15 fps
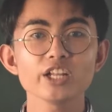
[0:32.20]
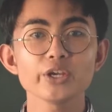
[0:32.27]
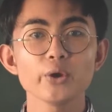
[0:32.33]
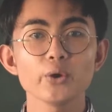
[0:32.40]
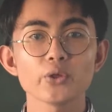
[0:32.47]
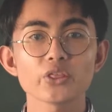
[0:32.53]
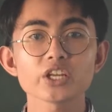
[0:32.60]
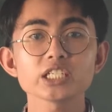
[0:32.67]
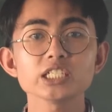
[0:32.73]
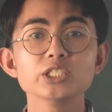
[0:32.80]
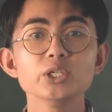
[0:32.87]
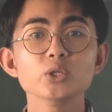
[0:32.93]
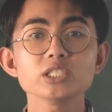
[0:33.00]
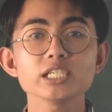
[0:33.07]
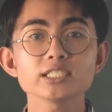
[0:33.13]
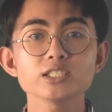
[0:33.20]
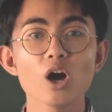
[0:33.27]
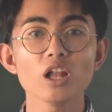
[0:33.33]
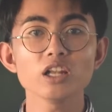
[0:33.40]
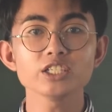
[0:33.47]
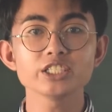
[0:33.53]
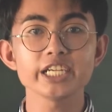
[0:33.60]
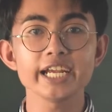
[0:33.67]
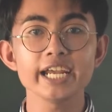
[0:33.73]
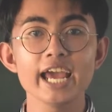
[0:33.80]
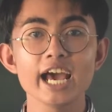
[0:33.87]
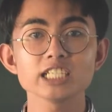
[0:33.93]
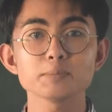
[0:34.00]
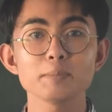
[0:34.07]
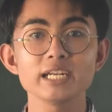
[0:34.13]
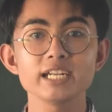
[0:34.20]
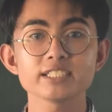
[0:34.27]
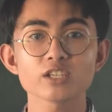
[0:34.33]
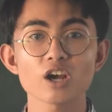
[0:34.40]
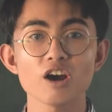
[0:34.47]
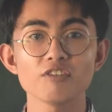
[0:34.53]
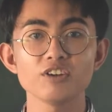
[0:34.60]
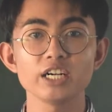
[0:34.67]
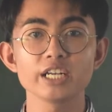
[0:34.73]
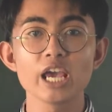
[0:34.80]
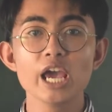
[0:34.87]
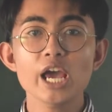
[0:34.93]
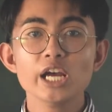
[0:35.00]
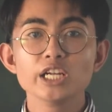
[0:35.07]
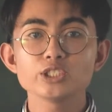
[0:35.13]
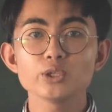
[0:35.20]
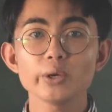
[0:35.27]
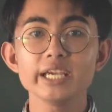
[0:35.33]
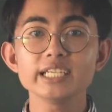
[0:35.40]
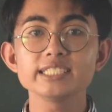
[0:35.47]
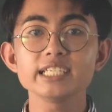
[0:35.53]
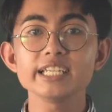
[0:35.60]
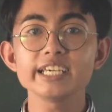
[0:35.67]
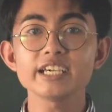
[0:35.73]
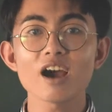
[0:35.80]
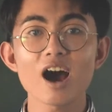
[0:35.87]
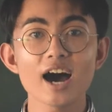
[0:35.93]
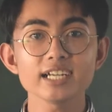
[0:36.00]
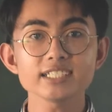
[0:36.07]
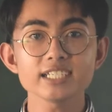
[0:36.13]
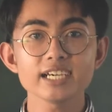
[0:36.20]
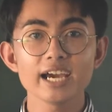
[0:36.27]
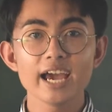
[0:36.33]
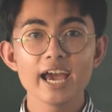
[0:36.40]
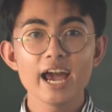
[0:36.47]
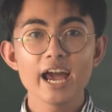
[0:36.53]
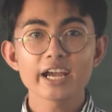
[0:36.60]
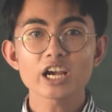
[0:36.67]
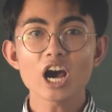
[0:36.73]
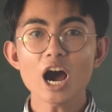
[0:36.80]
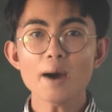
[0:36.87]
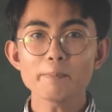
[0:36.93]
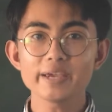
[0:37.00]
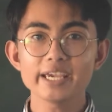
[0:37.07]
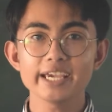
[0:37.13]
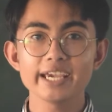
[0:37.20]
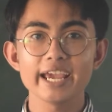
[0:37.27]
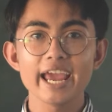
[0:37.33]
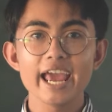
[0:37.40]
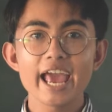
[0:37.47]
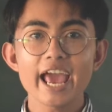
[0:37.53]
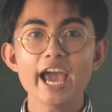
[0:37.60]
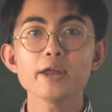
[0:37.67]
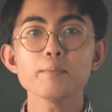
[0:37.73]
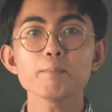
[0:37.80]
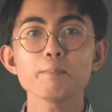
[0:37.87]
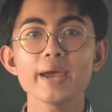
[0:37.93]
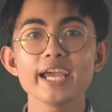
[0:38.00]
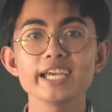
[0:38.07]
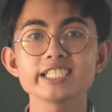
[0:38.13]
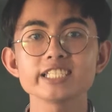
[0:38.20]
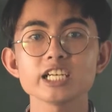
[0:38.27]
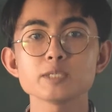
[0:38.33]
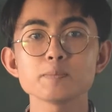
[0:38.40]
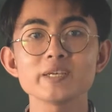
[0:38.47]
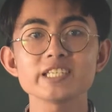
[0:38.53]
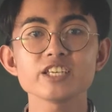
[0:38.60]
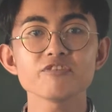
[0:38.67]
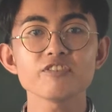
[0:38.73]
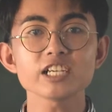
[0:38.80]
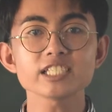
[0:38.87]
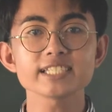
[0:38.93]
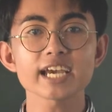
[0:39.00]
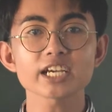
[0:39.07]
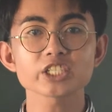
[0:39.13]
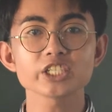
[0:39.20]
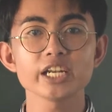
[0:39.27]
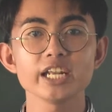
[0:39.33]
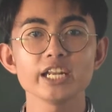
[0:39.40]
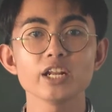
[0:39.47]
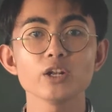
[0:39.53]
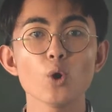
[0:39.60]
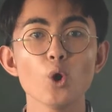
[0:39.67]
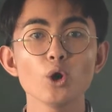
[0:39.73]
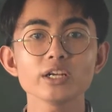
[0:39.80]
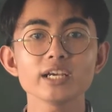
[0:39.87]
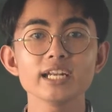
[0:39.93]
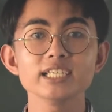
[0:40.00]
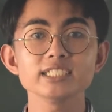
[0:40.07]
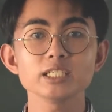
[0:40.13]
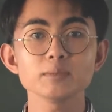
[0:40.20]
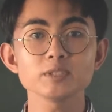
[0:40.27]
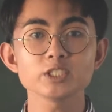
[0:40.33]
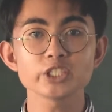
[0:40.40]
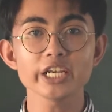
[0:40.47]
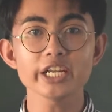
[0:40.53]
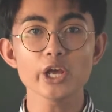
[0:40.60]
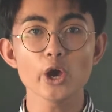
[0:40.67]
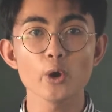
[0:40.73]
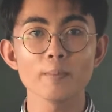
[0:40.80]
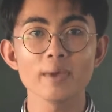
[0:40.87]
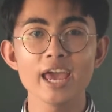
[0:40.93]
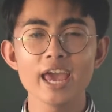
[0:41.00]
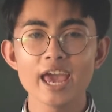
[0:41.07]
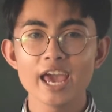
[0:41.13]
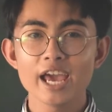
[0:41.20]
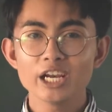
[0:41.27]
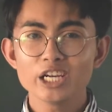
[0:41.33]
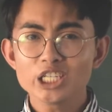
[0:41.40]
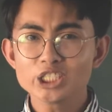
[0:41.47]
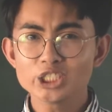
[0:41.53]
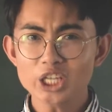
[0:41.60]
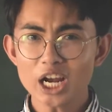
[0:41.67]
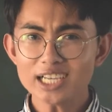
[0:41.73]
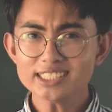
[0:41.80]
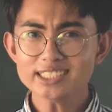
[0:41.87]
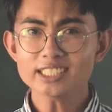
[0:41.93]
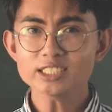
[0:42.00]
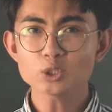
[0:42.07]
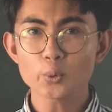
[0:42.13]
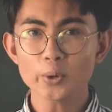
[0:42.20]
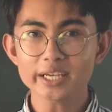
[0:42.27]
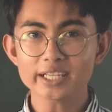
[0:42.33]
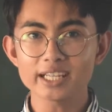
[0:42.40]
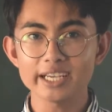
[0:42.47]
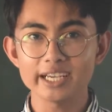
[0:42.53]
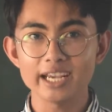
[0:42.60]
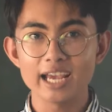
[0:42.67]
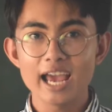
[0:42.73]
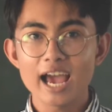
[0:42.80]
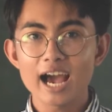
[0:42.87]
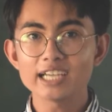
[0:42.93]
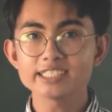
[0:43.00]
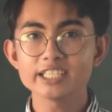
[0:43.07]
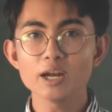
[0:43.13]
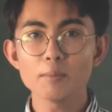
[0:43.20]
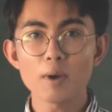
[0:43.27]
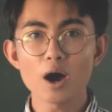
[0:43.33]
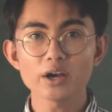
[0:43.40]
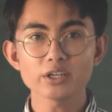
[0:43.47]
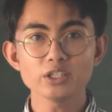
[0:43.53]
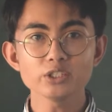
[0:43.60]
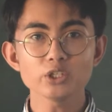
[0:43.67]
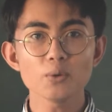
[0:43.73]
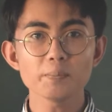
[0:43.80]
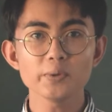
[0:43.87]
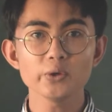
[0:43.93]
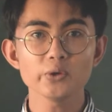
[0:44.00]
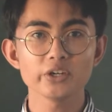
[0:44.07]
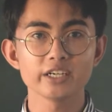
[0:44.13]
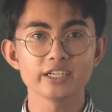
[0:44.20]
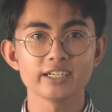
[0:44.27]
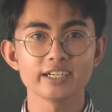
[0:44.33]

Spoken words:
you that a new technology has been discovered to easily cut, copy, and paste a specific section in an organism's genome just as quickly as in a modern computer?